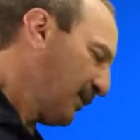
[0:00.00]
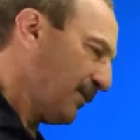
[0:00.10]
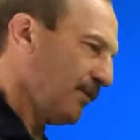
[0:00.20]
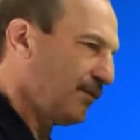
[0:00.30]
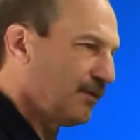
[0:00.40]

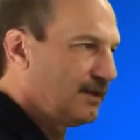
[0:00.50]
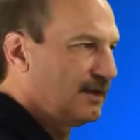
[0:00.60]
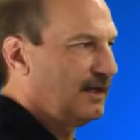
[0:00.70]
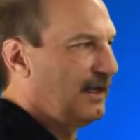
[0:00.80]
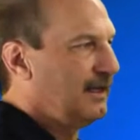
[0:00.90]
cover for
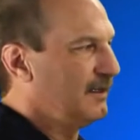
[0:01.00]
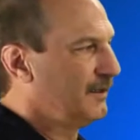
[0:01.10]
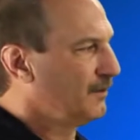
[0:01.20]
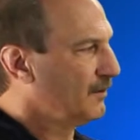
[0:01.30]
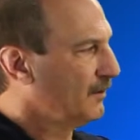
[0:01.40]
the 8
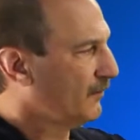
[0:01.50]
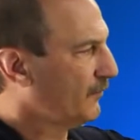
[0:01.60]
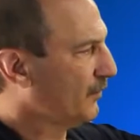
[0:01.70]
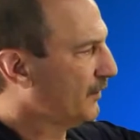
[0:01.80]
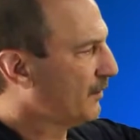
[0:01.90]
liter,
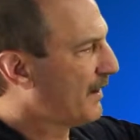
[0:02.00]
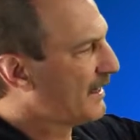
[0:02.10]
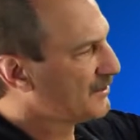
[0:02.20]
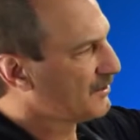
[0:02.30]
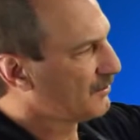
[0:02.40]
4 liter biter